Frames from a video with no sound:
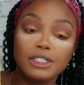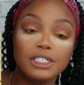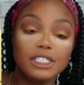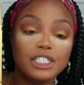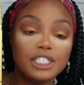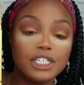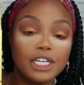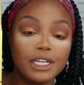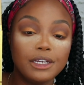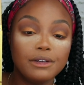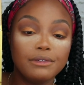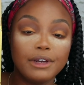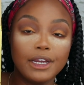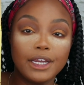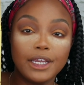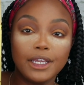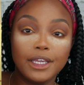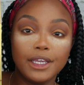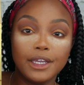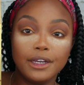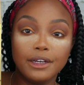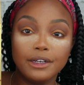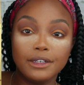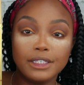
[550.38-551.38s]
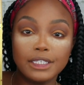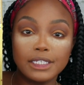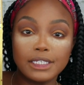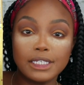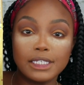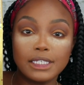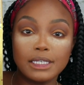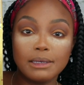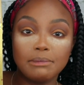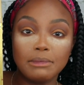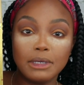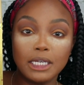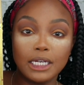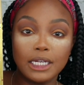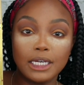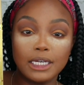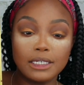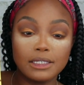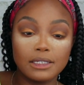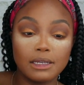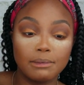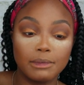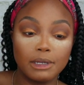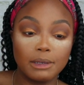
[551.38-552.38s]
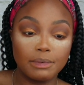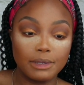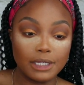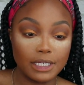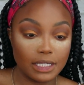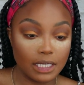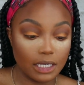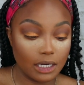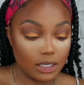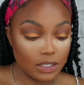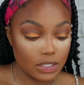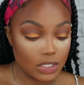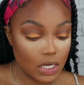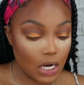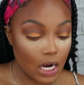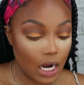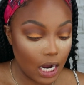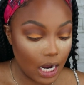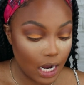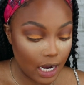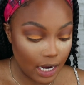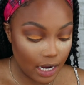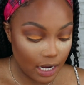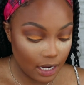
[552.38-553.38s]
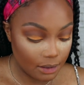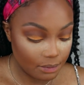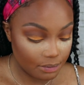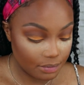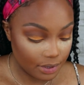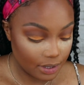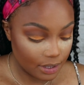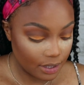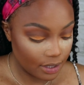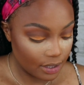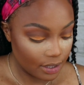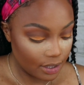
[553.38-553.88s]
this shade right here, this is Amina, so I'm gonna place that on top